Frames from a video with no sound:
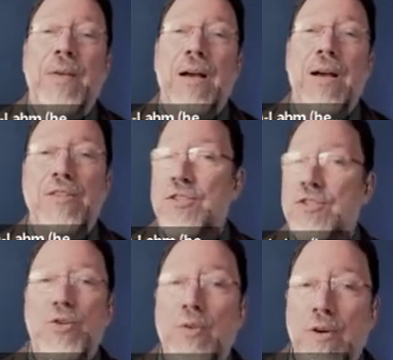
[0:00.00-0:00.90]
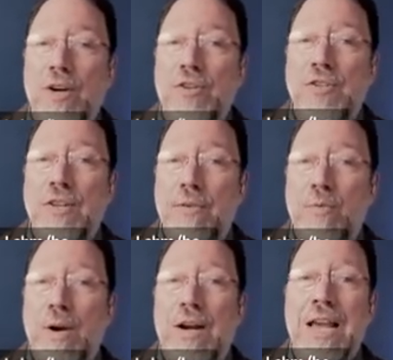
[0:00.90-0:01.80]
because it's Tudor arches
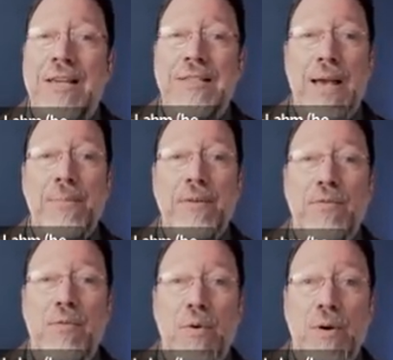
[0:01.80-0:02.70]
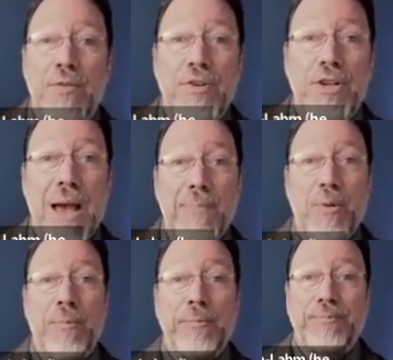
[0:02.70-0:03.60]
everywhere except for the
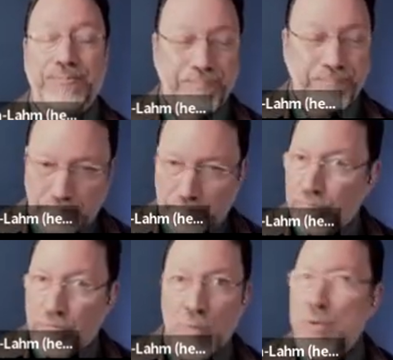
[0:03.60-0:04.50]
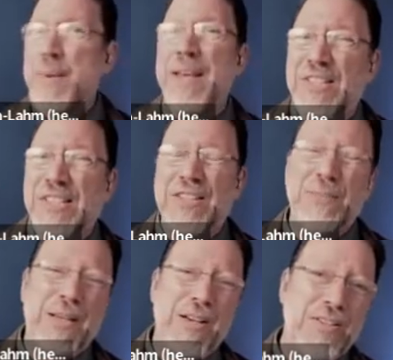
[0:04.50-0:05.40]
chapel, which makes sense
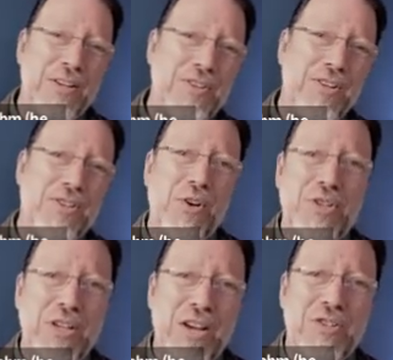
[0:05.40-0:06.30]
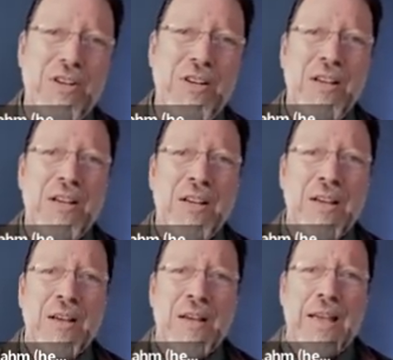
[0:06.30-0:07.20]
because there's an association
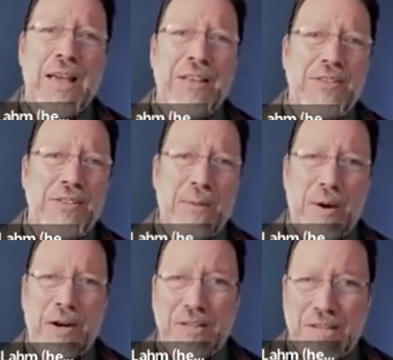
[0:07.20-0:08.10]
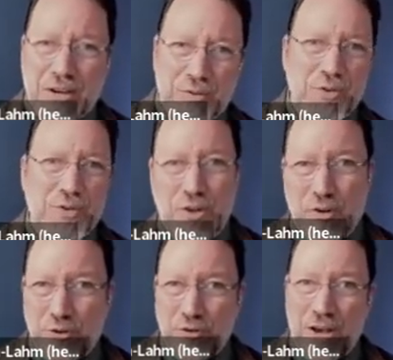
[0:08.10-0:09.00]
in some architectural
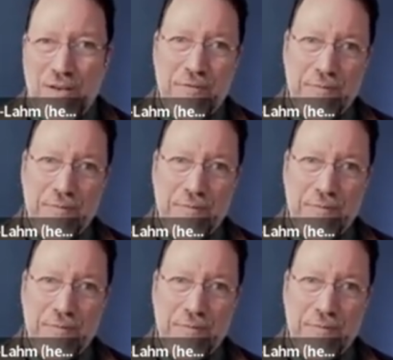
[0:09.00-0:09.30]
circles of